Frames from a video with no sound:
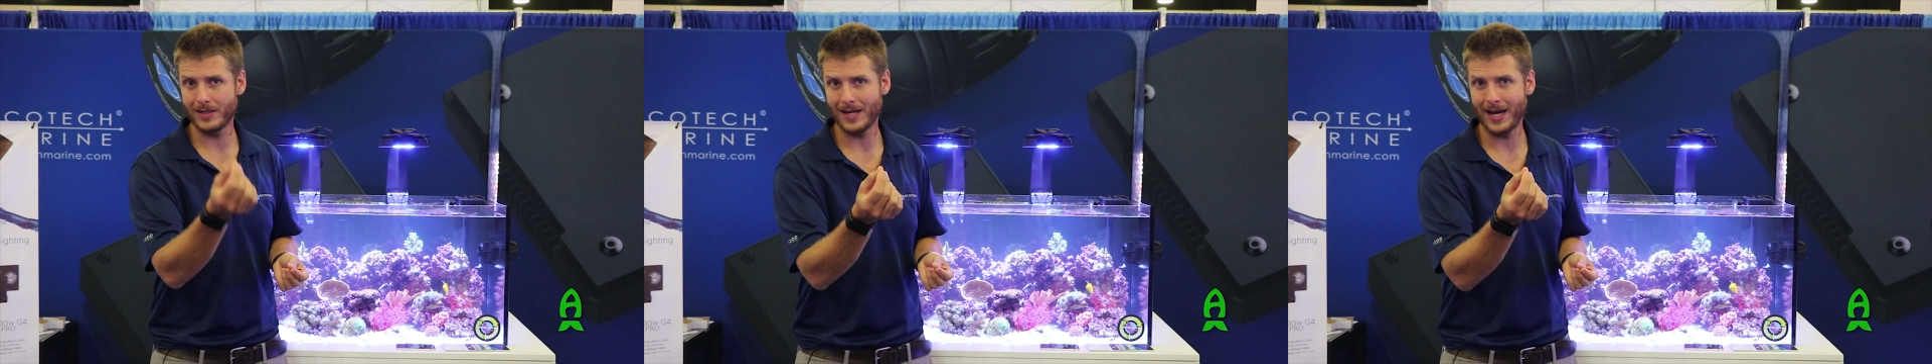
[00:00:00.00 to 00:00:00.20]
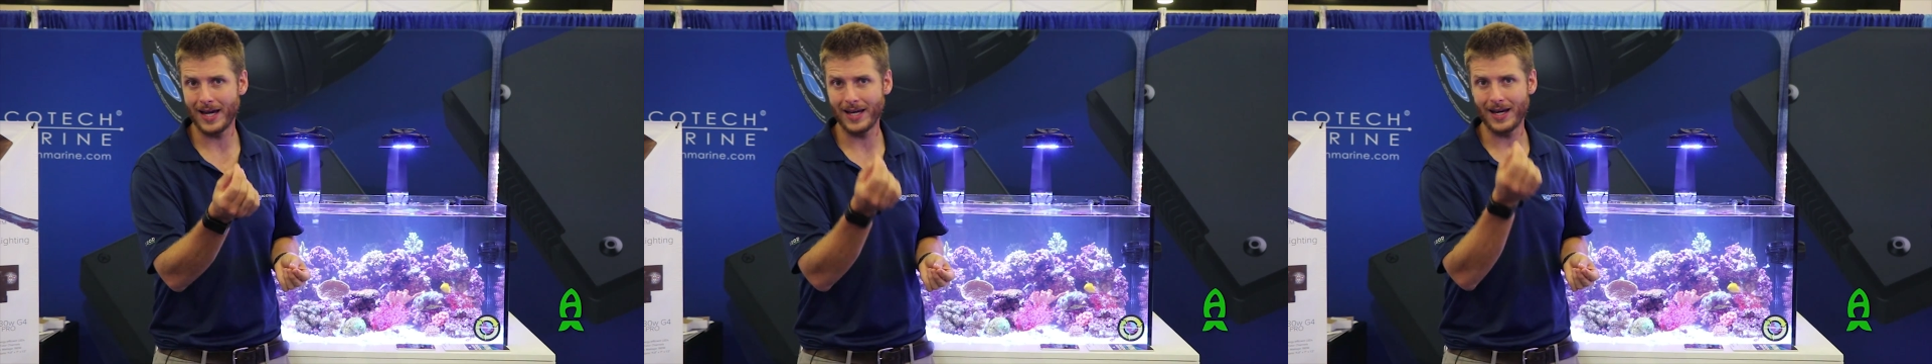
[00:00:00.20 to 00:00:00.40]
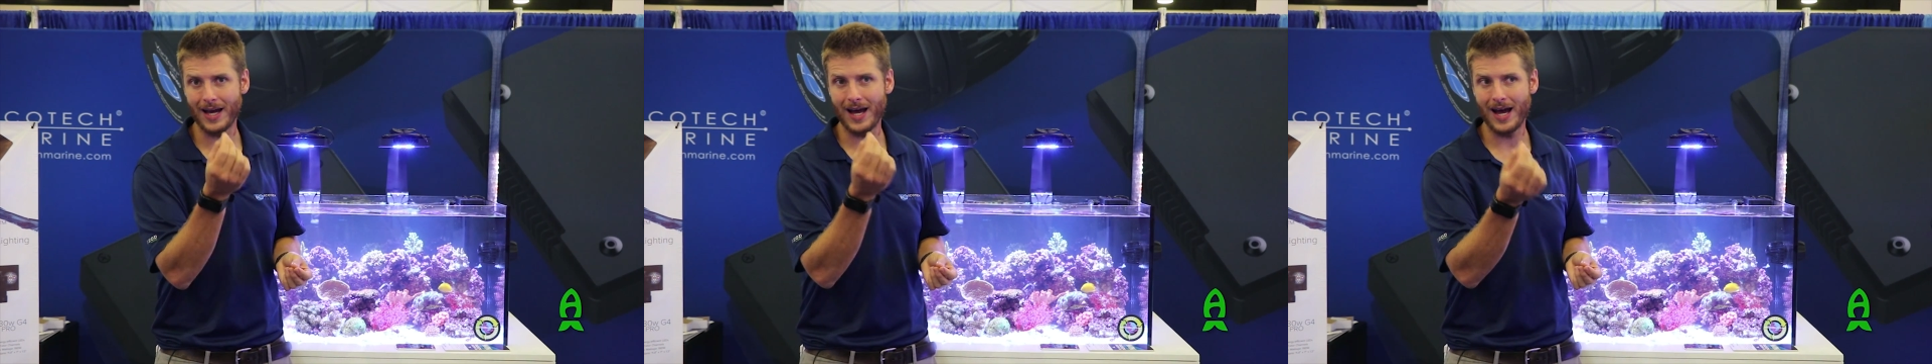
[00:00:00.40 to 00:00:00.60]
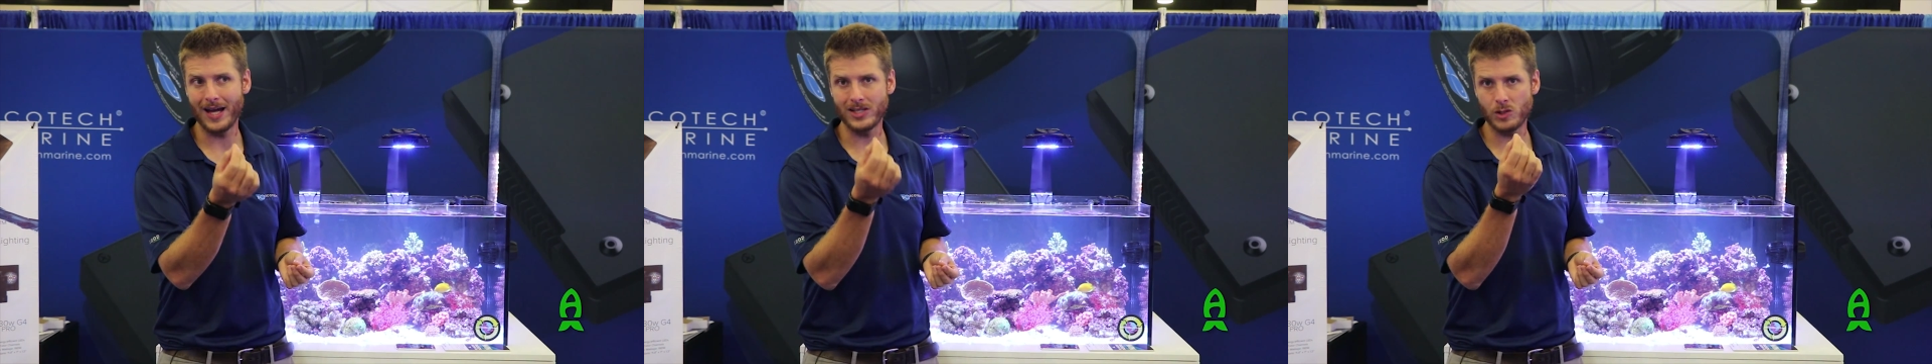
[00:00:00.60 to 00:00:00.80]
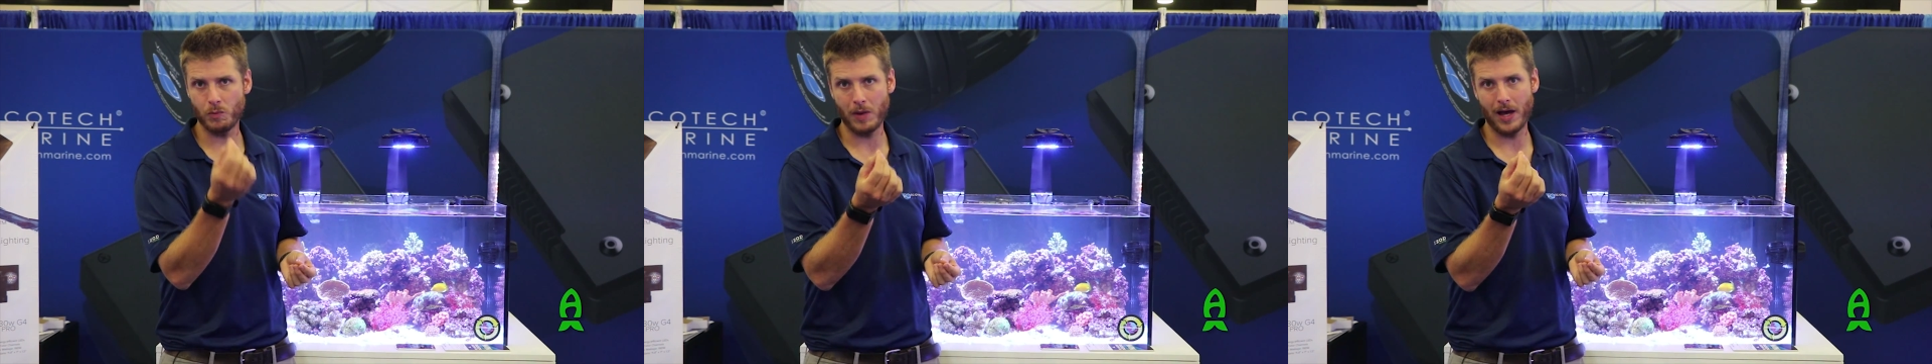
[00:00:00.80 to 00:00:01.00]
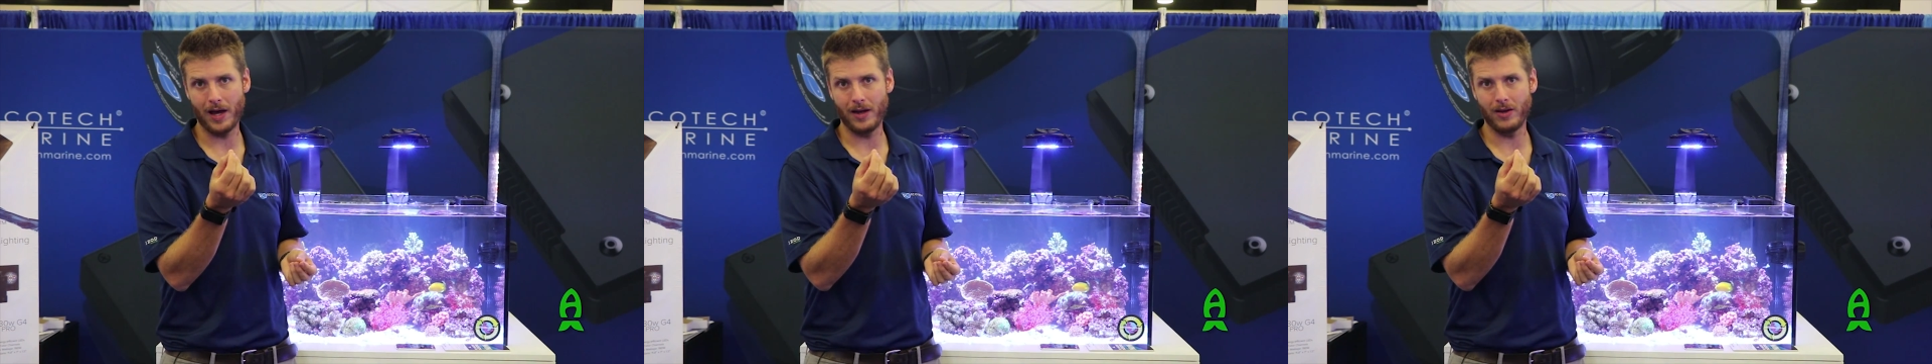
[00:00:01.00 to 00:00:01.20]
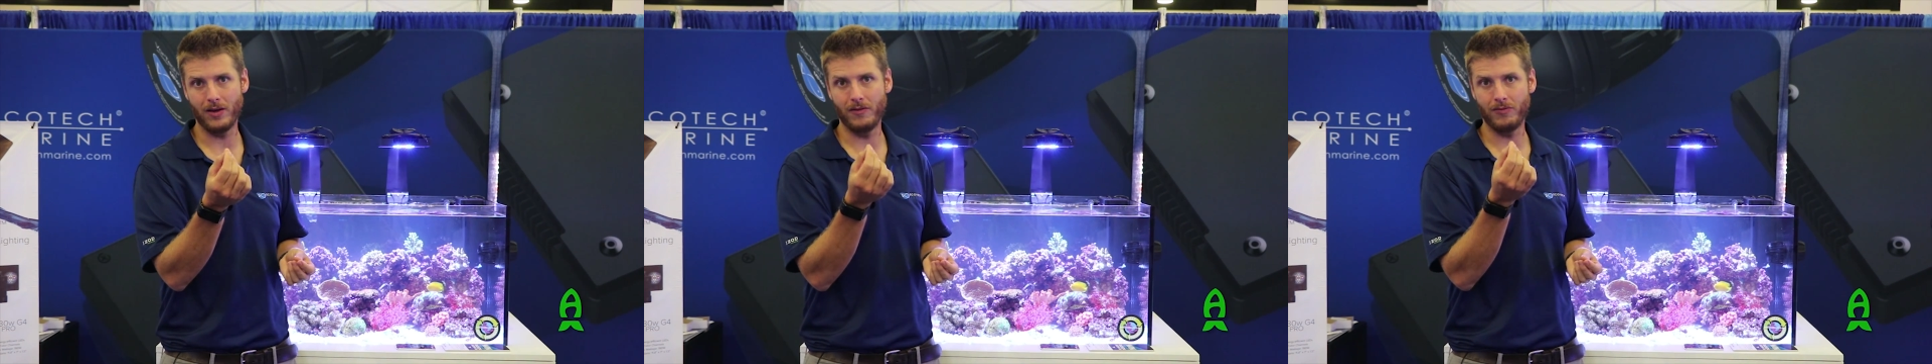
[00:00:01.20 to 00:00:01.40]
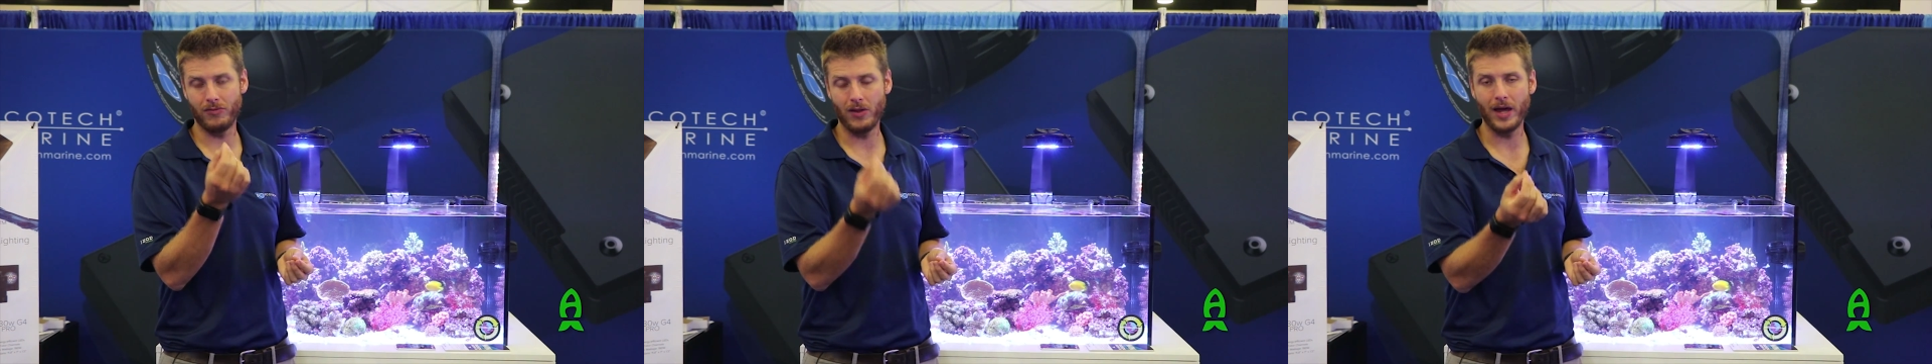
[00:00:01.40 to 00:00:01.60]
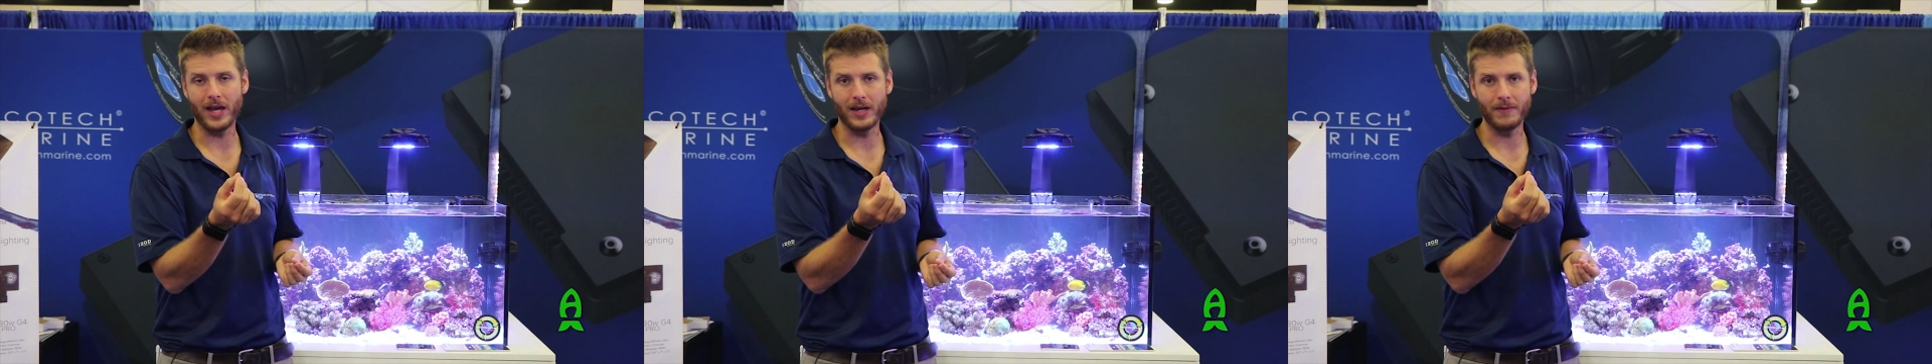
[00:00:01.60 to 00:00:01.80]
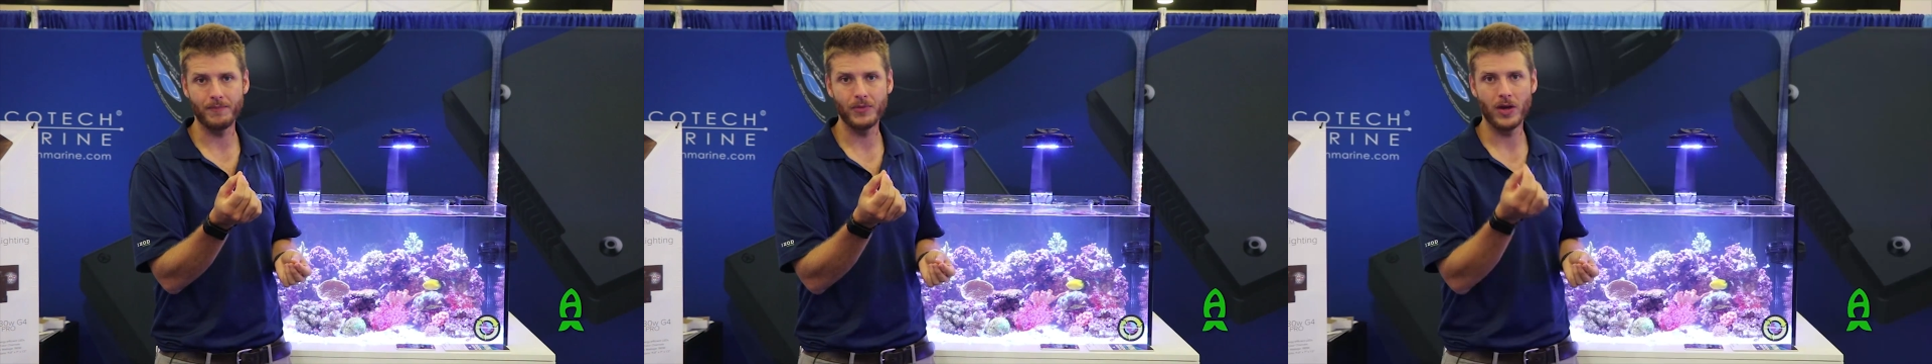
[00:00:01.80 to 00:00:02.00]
tight hot spot of light